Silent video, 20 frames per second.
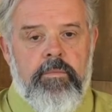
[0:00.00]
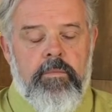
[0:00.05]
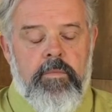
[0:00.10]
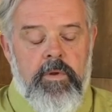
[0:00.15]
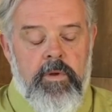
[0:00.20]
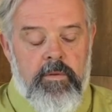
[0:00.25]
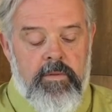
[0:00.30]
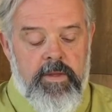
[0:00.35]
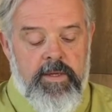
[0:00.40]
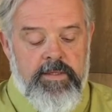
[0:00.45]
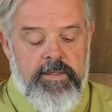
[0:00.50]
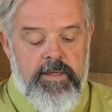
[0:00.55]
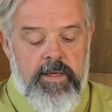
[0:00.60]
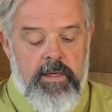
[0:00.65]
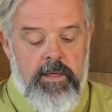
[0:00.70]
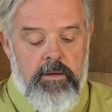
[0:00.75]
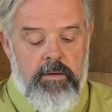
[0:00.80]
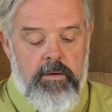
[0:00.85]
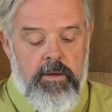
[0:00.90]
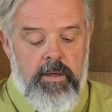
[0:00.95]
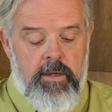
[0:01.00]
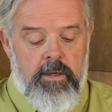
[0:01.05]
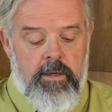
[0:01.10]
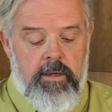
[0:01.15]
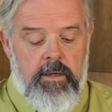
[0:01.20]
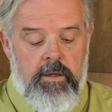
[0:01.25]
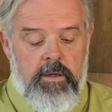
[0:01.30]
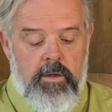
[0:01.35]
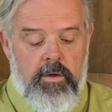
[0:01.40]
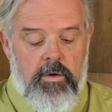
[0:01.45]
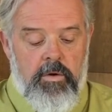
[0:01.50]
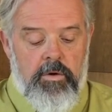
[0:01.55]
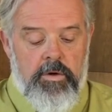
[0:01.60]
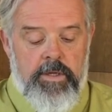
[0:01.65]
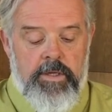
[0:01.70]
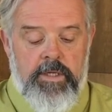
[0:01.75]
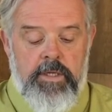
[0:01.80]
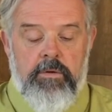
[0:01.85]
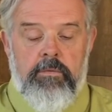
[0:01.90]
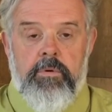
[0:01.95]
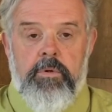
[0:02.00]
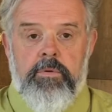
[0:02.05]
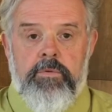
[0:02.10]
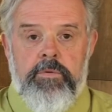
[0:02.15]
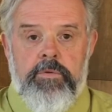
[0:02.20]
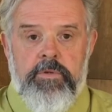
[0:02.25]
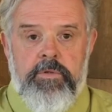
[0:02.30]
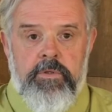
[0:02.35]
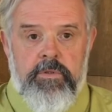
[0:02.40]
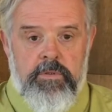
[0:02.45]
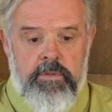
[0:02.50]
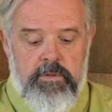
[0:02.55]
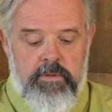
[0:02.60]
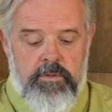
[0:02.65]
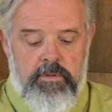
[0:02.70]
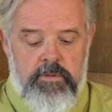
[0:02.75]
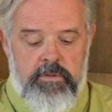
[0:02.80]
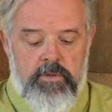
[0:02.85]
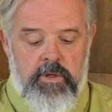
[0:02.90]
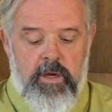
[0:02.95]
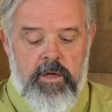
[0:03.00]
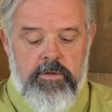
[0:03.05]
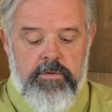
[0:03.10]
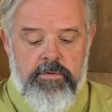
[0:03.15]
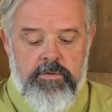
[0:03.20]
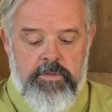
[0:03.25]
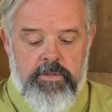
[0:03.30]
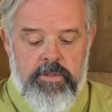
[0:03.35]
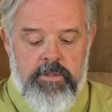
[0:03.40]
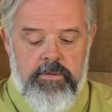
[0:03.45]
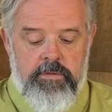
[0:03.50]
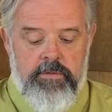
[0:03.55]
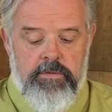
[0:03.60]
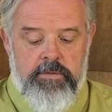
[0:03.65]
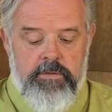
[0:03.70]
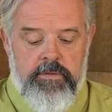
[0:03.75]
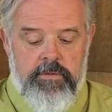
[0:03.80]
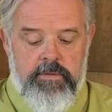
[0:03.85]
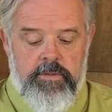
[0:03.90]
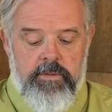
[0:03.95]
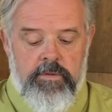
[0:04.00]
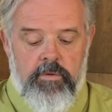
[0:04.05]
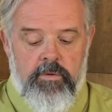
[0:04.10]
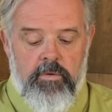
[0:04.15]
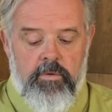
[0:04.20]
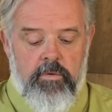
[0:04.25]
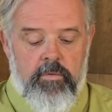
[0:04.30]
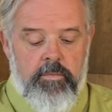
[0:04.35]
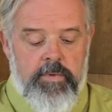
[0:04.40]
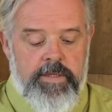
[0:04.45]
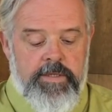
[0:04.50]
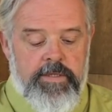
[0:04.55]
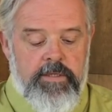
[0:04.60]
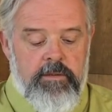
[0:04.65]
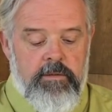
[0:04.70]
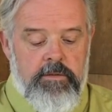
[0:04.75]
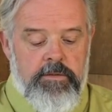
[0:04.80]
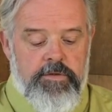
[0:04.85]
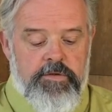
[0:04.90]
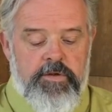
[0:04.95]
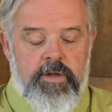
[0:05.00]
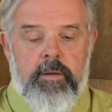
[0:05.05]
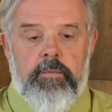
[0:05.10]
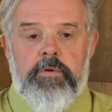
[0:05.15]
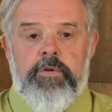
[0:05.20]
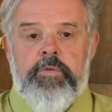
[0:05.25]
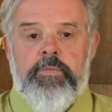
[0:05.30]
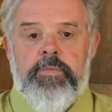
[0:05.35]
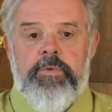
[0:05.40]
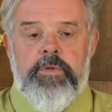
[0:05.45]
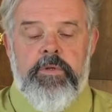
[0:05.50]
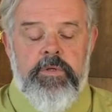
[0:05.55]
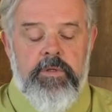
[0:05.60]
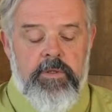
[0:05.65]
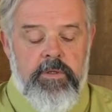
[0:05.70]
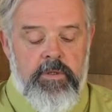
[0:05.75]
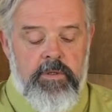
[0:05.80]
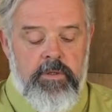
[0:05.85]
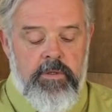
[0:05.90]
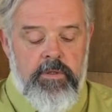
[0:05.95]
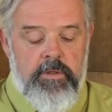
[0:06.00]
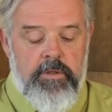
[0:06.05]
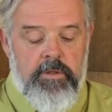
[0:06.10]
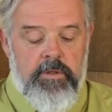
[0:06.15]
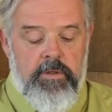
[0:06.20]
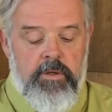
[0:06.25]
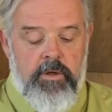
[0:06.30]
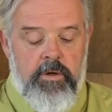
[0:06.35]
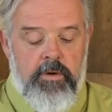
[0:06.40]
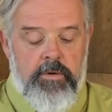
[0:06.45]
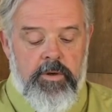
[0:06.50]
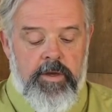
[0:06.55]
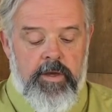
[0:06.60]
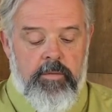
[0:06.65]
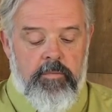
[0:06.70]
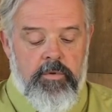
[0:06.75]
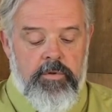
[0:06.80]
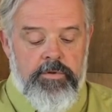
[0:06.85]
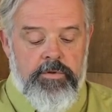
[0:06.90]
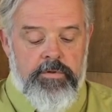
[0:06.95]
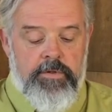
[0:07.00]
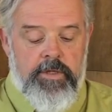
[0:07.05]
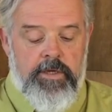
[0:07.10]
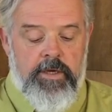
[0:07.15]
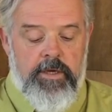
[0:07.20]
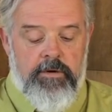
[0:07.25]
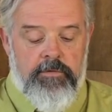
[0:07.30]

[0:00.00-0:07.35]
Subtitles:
And that's how our heroes, the doctors and nurses and the whole medical establishment, are able to care